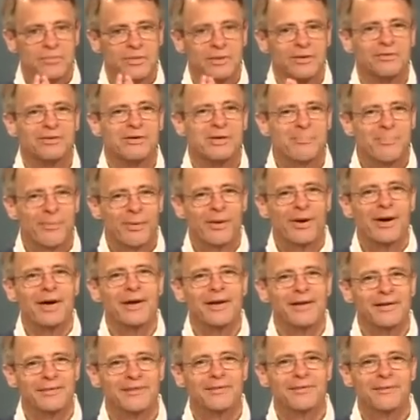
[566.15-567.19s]
is he
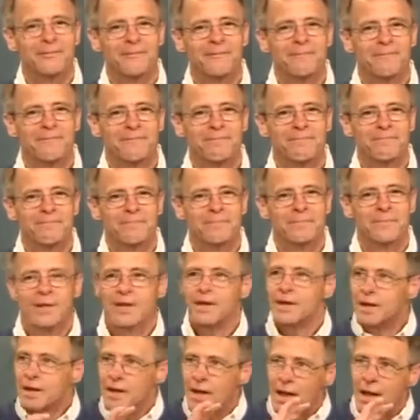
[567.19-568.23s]
prays.
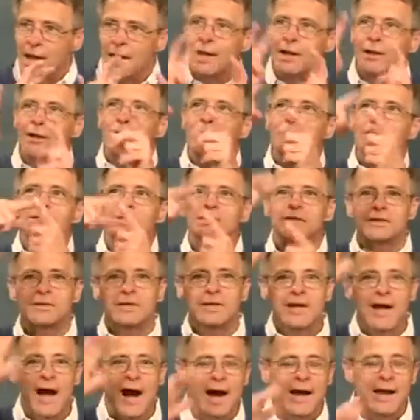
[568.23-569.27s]
He looks to
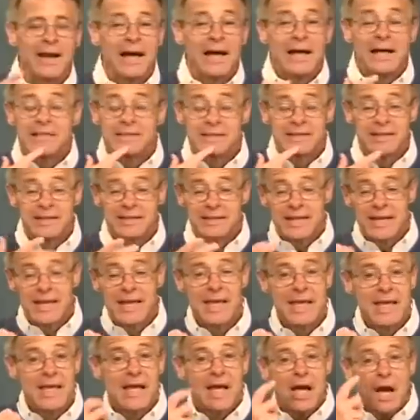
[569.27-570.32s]
God. It says
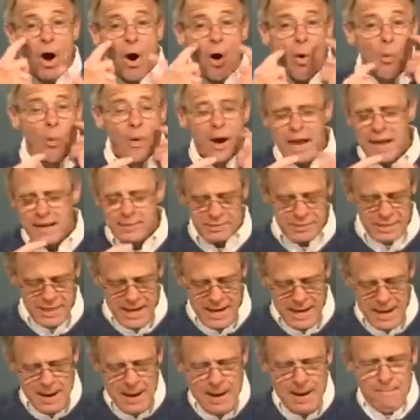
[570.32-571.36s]
he weeps,
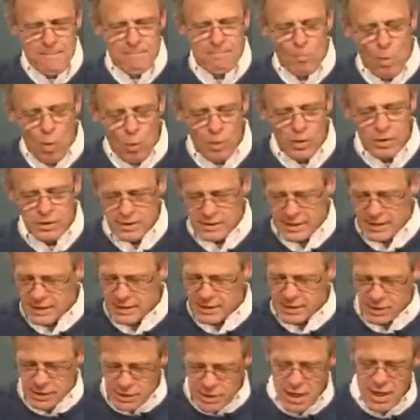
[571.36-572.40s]
he mourns,
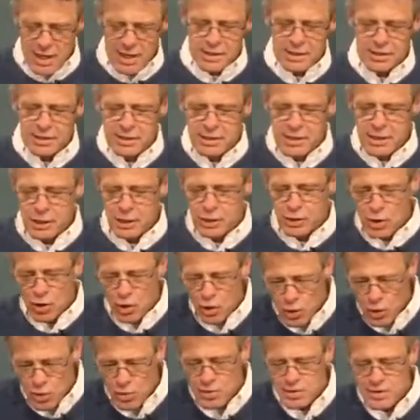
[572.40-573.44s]
he's touched, he's
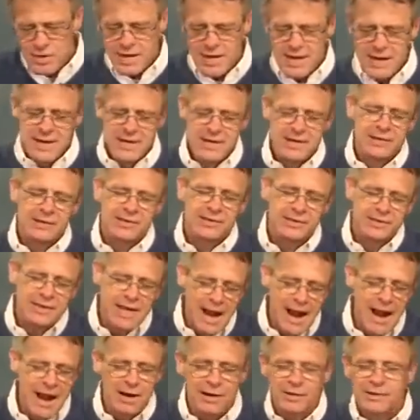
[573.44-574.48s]
hurt, he
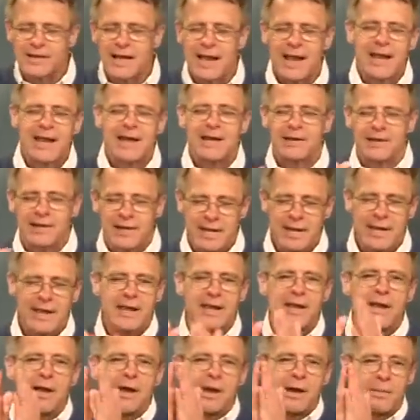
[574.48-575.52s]
desires, and
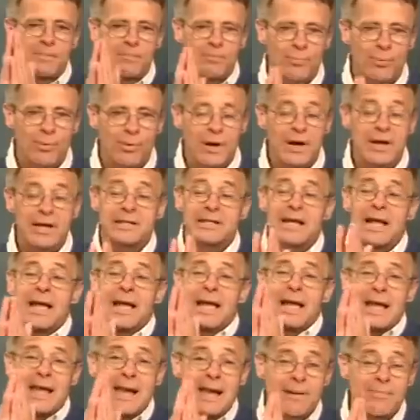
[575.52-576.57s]
he prays.
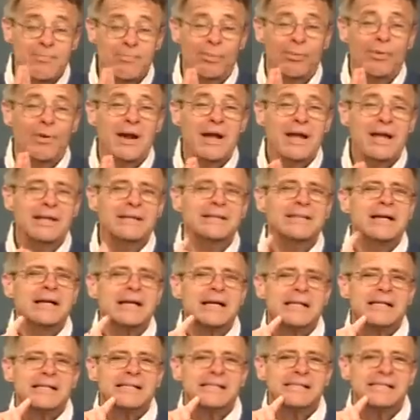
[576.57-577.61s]
He prays
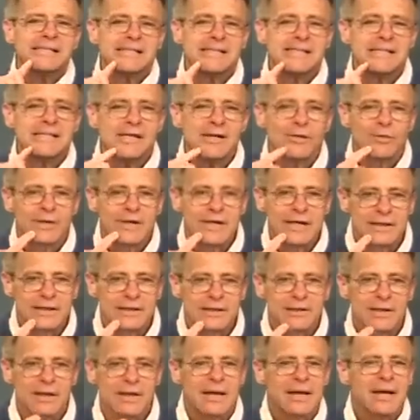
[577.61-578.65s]

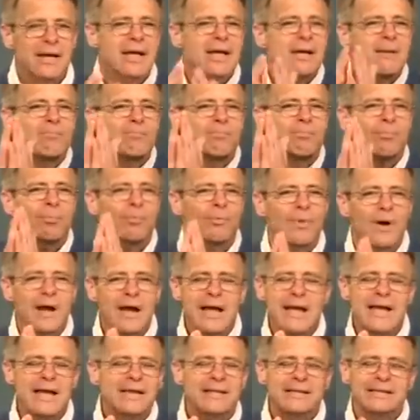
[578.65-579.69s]
seriously. He
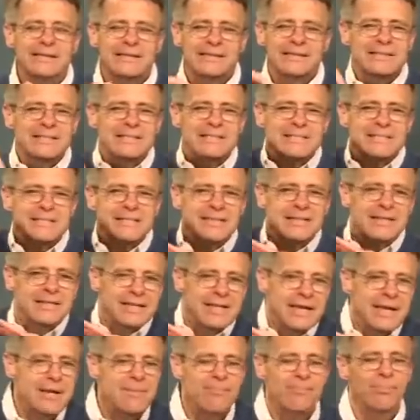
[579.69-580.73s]
prays
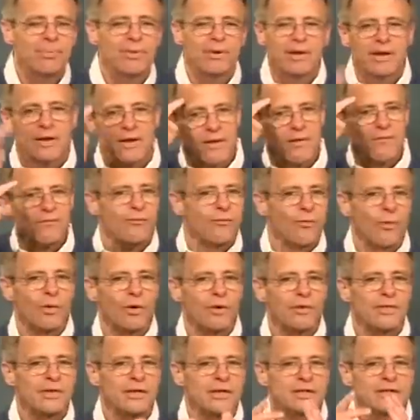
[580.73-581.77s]
deeply for
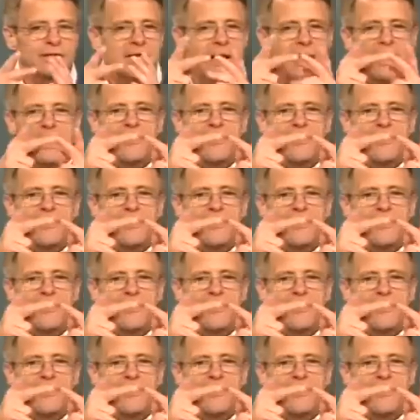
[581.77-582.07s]
this